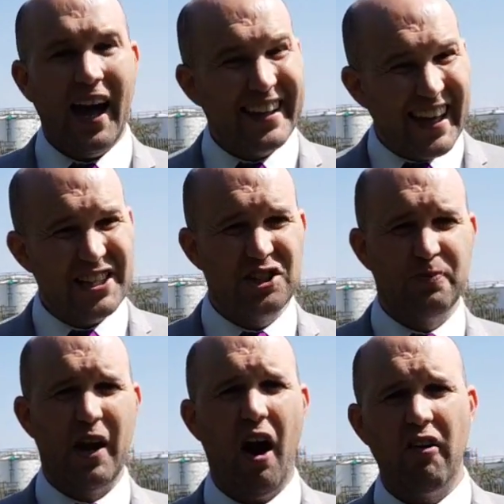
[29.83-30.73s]
I guess
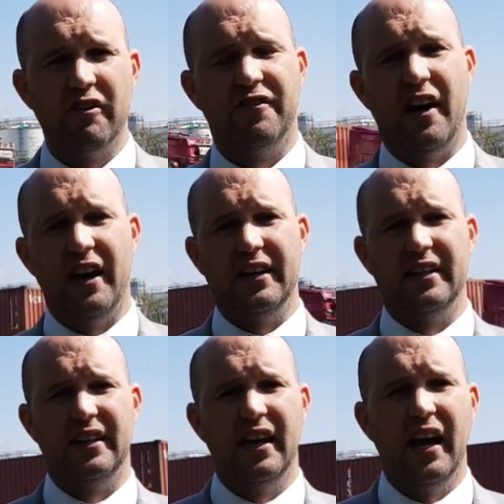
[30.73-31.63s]
you'd be horrified.
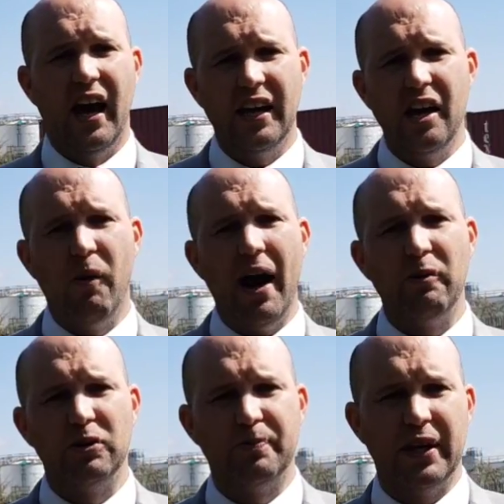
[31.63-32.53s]
I know
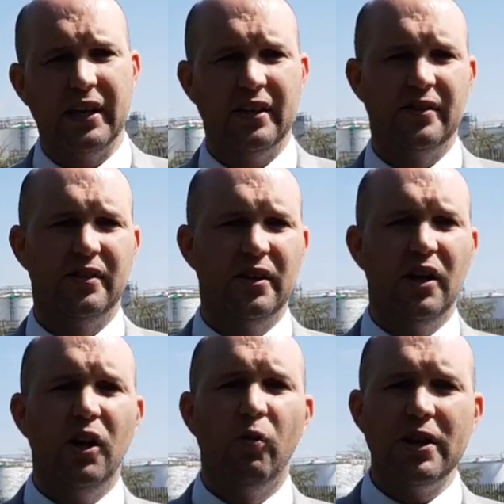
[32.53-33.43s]
I would be.
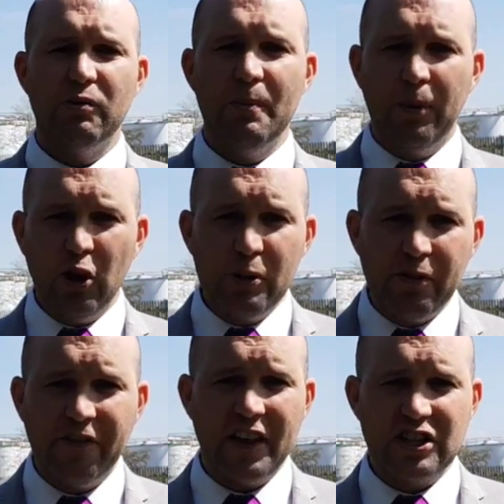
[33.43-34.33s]
When you employ a
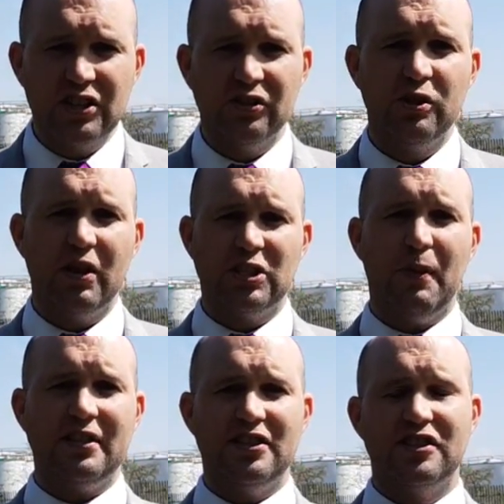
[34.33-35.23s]
professional, you
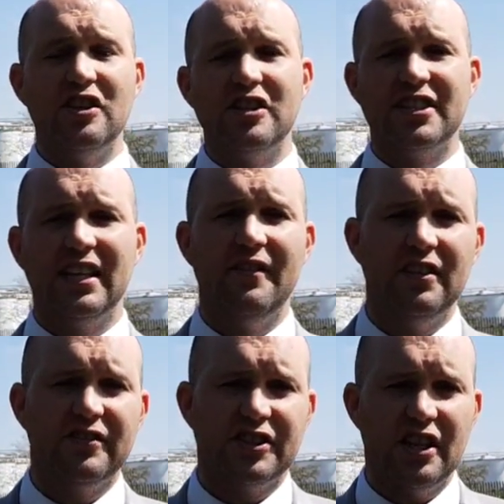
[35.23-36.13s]
expect a certain
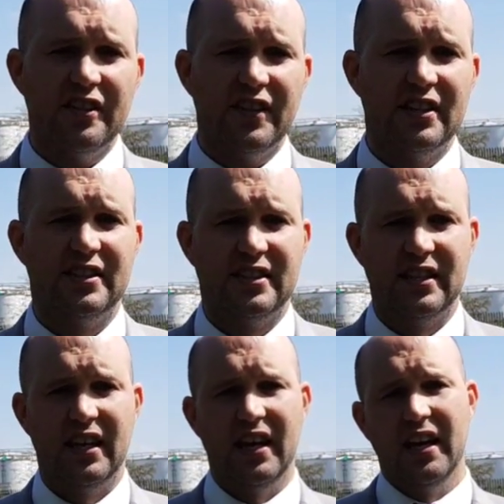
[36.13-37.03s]
level of
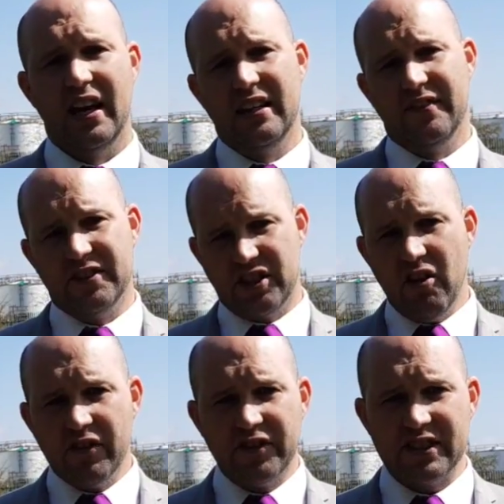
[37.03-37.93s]
service. In the
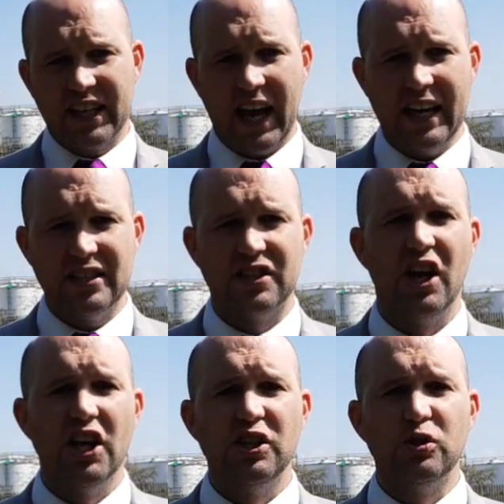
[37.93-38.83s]
photographer's case,
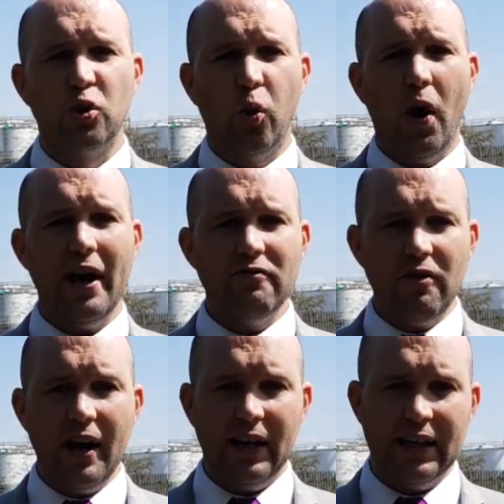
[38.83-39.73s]
you'd quite
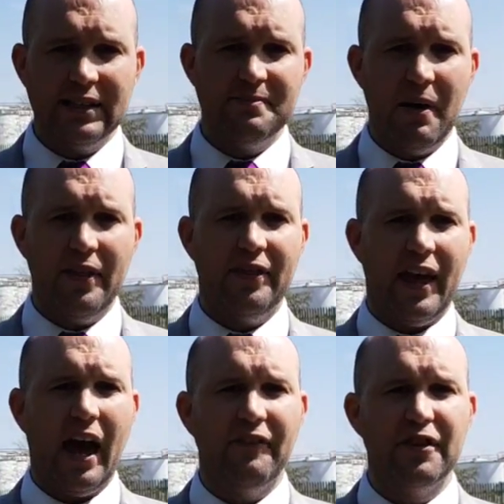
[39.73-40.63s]
rightly demand
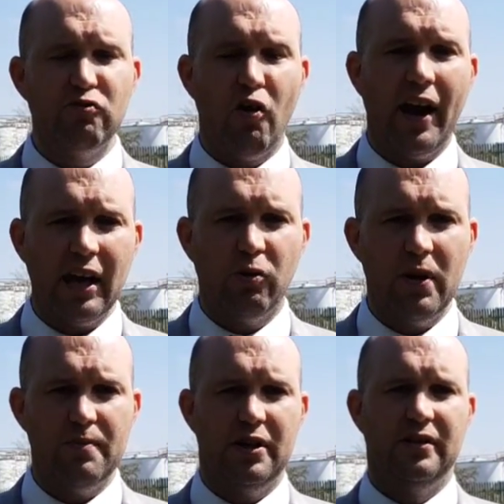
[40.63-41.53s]
they have the right
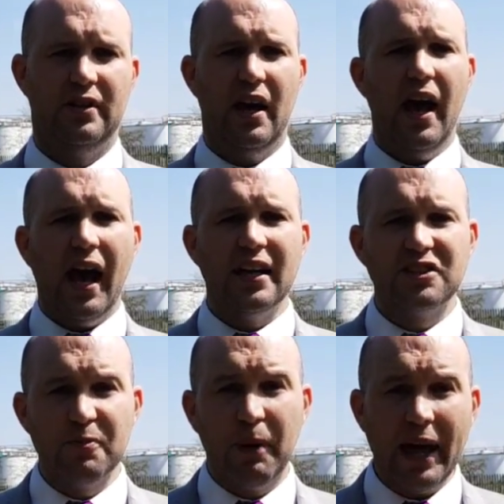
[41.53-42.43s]
equipment
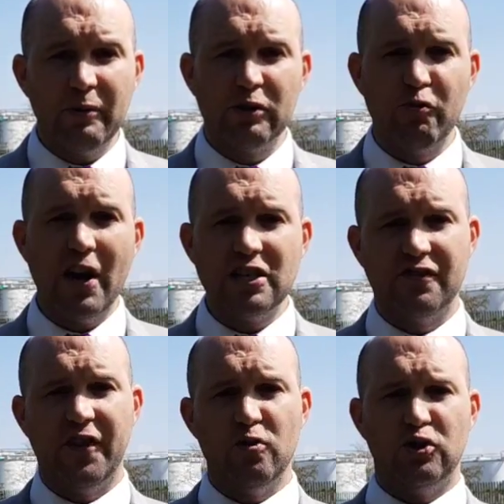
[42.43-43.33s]
and supply with a range
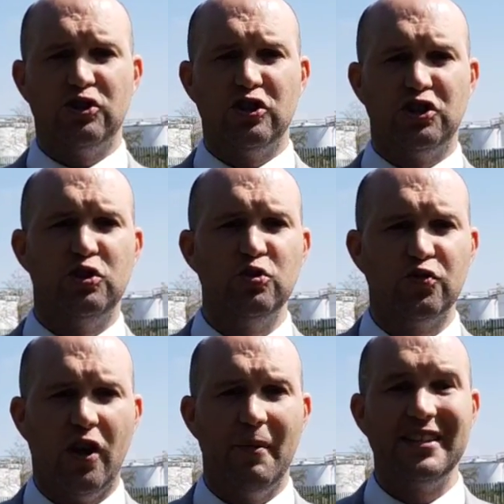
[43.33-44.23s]
of photos to choose
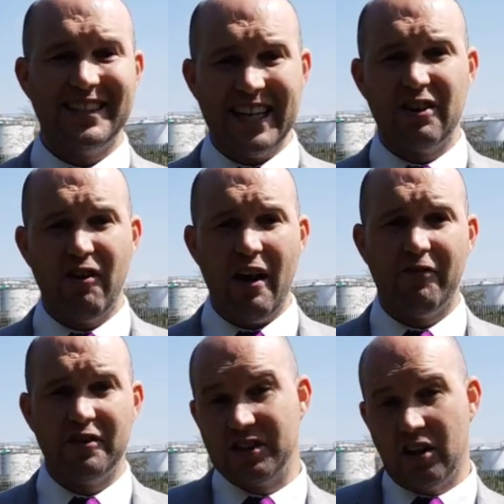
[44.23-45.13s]
from and stick
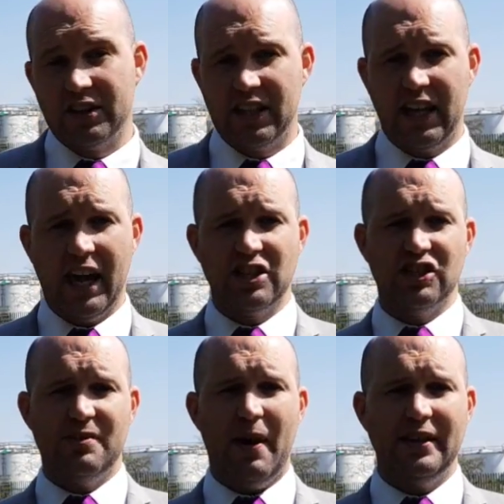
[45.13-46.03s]
around for as long as the
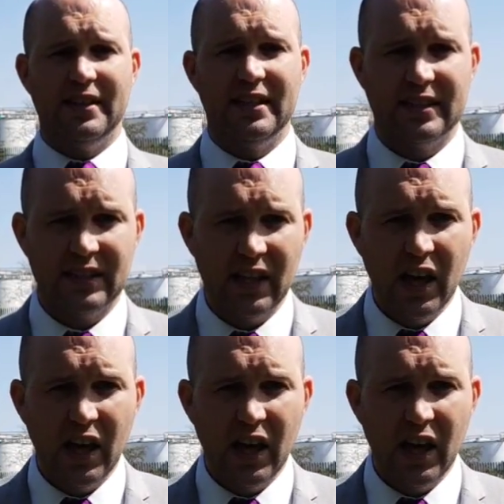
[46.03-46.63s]
occasion demanded.